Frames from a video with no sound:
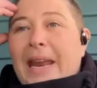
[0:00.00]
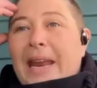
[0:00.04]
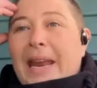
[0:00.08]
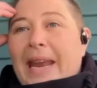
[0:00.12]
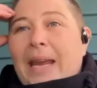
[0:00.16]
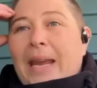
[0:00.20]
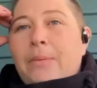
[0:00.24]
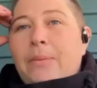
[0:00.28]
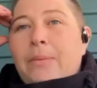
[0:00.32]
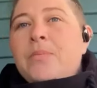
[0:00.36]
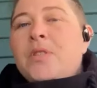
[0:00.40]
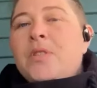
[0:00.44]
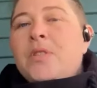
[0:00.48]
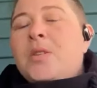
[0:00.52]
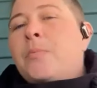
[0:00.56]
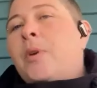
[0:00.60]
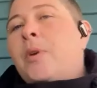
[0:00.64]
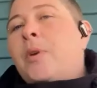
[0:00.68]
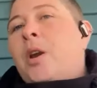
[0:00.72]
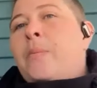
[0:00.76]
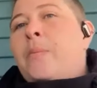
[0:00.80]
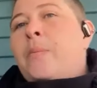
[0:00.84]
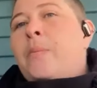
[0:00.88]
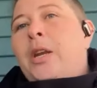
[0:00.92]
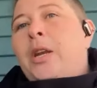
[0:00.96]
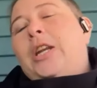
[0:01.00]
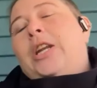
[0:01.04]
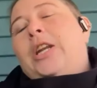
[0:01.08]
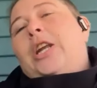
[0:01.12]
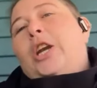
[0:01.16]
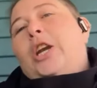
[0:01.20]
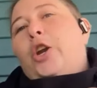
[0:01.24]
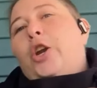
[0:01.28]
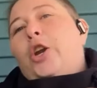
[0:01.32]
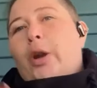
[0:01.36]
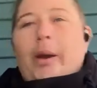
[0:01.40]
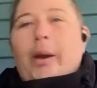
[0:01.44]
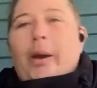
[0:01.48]
to name some
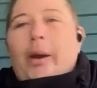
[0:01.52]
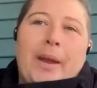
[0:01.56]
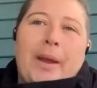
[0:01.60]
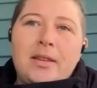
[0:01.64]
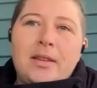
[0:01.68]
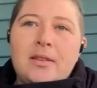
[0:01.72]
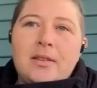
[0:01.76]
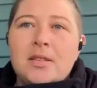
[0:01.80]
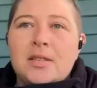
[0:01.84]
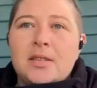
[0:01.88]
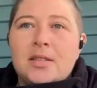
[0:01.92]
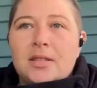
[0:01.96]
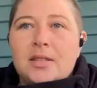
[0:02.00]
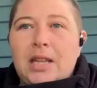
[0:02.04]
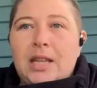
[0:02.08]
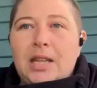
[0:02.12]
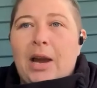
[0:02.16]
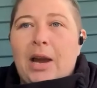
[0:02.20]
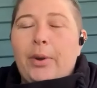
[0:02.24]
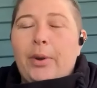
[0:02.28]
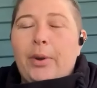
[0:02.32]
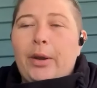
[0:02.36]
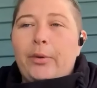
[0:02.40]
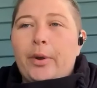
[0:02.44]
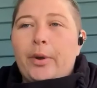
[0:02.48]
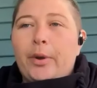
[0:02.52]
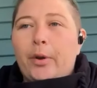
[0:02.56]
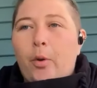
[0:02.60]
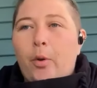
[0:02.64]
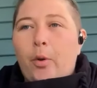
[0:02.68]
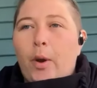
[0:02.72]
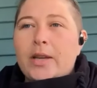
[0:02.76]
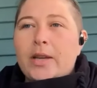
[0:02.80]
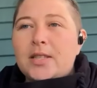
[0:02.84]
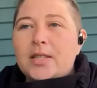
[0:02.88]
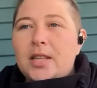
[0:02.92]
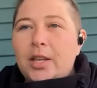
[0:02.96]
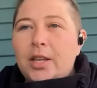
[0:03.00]
community agreements that we
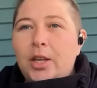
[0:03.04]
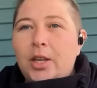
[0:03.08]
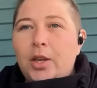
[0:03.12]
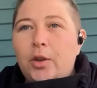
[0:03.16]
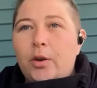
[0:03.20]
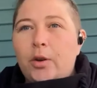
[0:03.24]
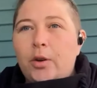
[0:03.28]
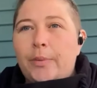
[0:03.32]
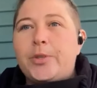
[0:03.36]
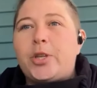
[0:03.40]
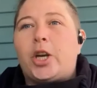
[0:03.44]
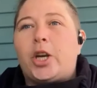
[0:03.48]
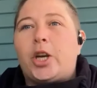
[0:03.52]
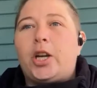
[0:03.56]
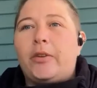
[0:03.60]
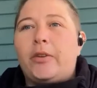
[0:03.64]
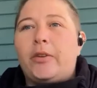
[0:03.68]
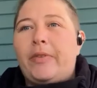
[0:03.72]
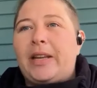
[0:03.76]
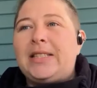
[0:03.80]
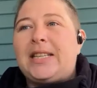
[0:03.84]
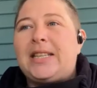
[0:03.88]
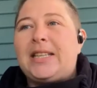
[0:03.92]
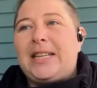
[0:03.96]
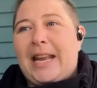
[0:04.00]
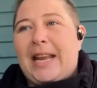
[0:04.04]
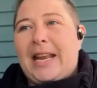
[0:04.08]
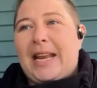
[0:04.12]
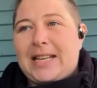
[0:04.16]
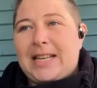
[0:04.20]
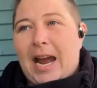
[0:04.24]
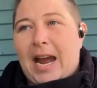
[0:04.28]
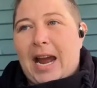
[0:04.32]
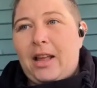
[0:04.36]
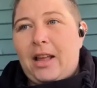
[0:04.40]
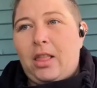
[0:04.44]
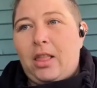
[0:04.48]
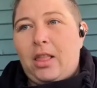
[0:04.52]
request that you observe in today's
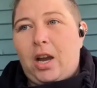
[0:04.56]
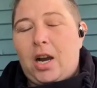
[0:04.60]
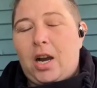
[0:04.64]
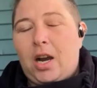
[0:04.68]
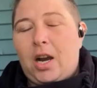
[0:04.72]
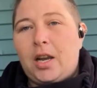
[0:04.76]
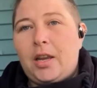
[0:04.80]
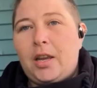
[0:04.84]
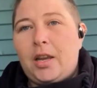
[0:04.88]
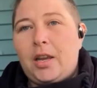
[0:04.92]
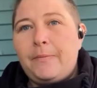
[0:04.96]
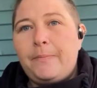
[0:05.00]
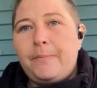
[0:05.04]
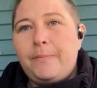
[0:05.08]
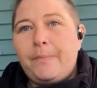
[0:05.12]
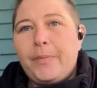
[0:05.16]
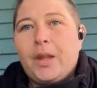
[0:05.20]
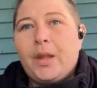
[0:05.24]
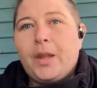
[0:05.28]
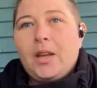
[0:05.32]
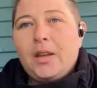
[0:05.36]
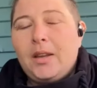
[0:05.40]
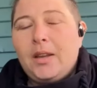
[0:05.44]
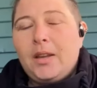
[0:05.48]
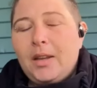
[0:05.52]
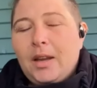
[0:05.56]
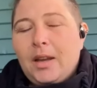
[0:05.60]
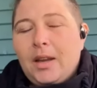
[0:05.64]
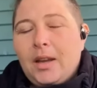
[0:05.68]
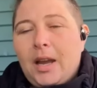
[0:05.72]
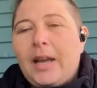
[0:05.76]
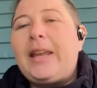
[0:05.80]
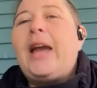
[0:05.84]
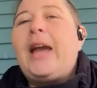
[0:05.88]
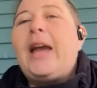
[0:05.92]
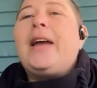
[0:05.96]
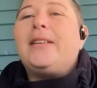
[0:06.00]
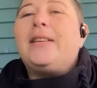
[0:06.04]
dialogue.
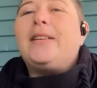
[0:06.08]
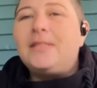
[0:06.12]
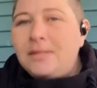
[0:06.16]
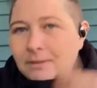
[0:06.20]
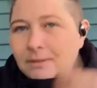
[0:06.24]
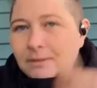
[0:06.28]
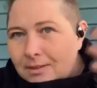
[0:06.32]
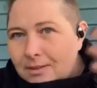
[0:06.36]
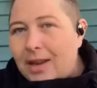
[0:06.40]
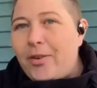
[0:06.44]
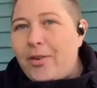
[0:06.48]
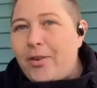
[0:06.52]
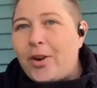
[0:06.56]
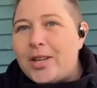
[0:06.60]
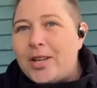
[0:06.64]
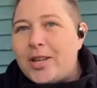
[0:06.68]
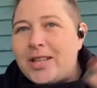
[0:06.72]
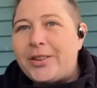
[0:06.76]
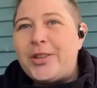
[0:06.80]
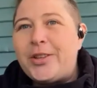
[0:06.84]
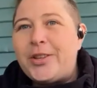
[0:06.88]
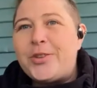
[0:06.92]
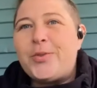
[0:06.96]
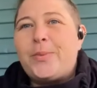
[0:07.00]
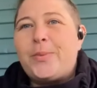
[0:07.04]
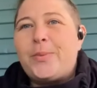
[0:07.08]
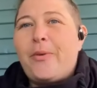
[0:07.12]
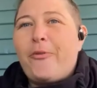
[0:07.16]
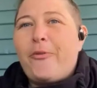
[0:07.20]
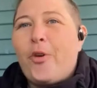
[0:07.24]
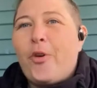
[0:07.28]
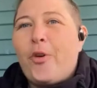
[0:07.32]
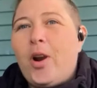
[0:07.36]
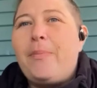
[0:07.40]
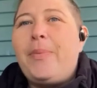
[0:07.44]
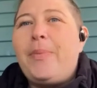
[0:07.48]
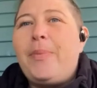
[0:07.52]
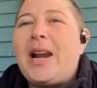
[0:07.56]
Again, I've already said this one
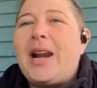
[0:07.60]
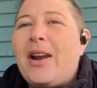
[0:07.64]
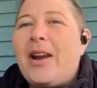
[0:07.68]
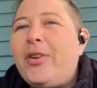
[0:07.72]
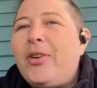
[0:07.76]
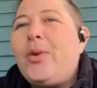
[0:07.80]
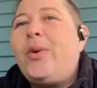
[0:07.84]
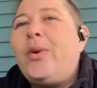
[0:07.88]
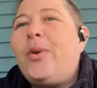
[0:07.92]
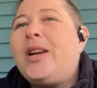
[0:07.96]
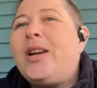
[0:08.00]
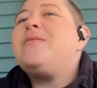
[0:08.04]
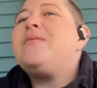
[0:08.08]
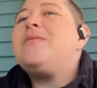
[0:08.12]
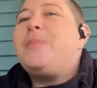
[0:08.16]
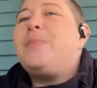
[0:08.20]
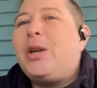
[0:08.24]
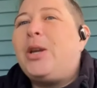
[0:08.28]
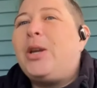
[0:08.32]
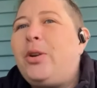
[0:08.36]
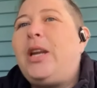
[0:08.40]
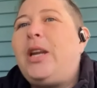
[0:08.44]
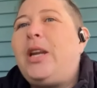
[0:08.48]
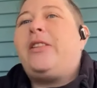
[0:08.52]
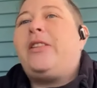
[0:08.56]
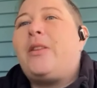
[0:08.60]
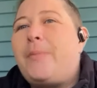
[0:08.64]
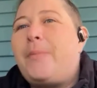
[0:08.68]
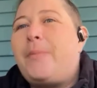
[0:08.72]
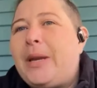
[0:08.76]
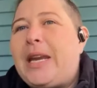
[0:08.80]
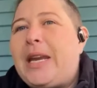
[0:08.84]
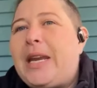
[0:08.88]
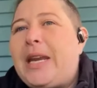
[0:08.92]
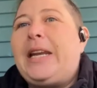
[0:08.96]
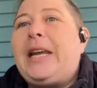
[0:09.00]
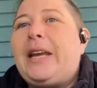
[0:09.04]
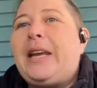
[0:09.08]
before, but everyone is muted in the
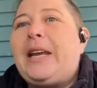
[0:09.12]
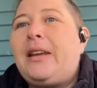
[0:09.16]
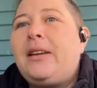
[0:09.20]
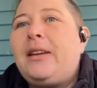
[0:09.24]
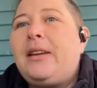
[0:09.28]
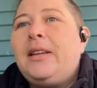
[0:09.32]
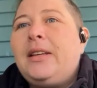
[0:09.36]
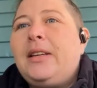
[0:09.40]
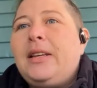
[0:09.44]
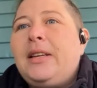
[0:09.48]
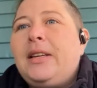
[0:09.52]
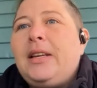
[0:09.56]
beginning